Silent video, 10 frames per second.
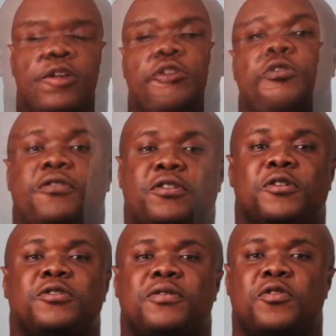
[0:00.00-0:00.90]
So for
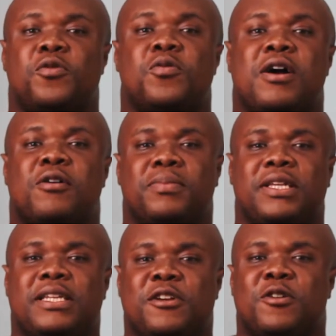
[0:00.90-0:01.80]
those of you who are
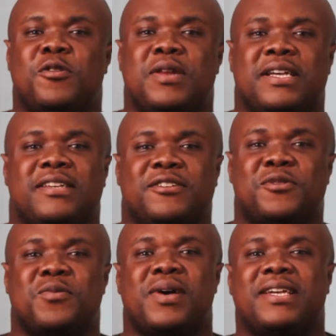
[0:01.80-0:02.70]
completely clueless as
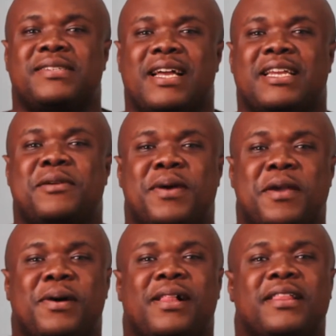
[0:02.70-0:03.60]
to what exactly
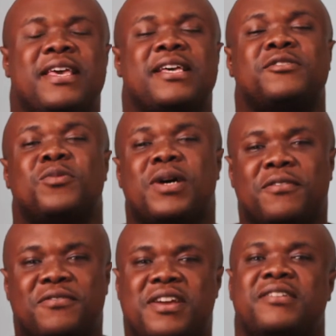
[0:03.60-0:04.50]
PayPal is,
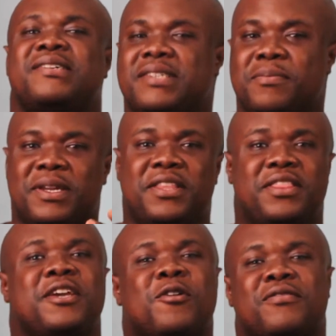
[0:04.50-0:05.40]
well, very simply
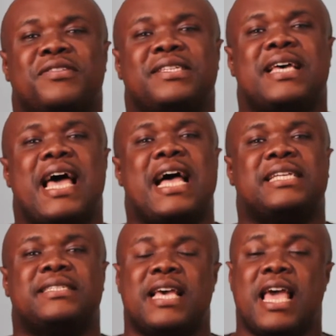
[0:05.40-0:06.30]
think of it
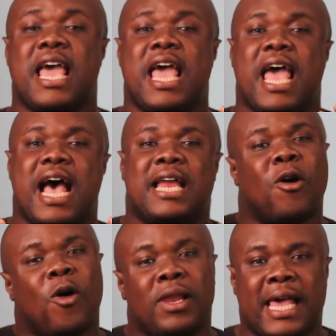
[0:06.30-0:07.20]
as an
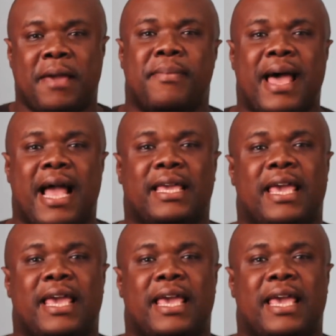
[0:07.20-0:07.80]
online bank.